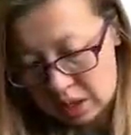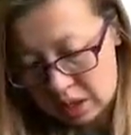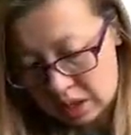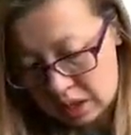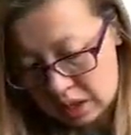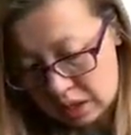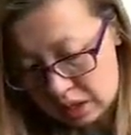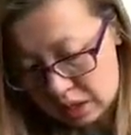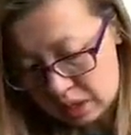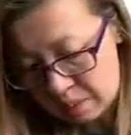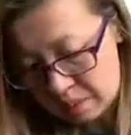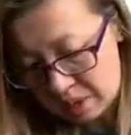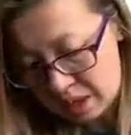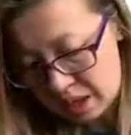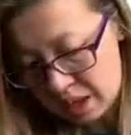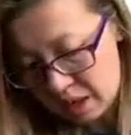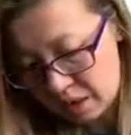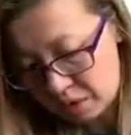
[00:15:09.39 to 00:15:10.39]
um,
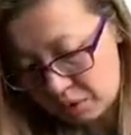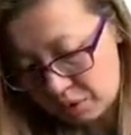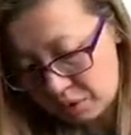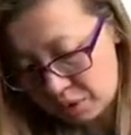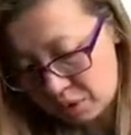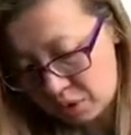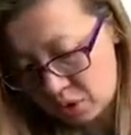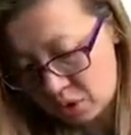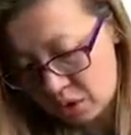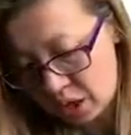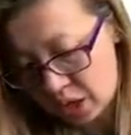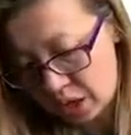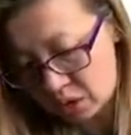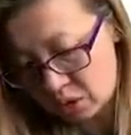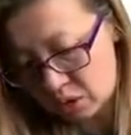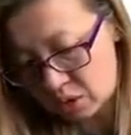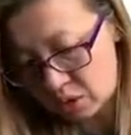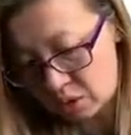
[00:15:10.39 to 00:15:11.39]
if you
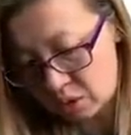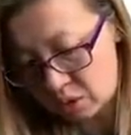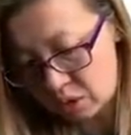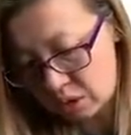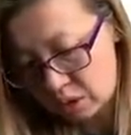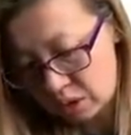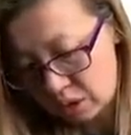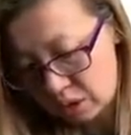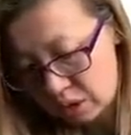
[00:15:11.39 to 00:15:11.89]
get sued.